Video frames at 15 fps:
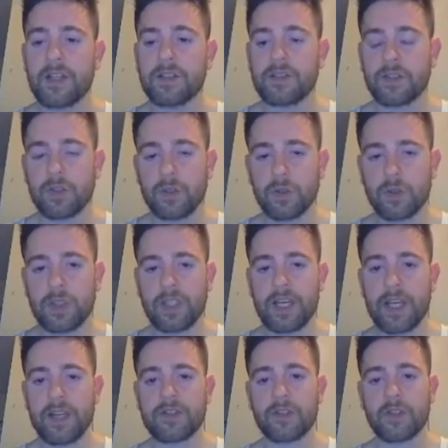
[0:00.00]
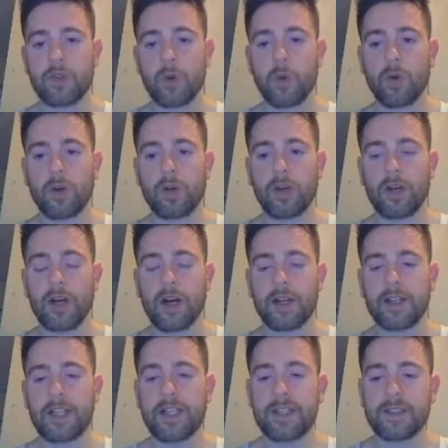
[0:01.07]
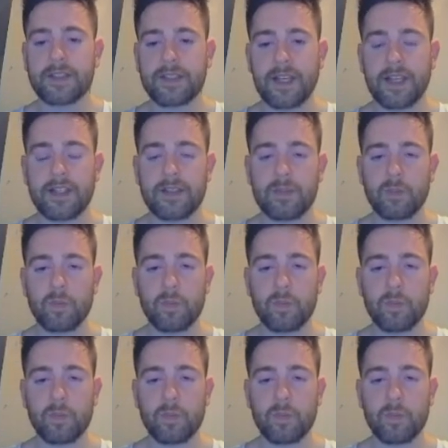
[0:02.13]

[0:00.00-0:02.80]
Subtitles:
to cancel the order on his end,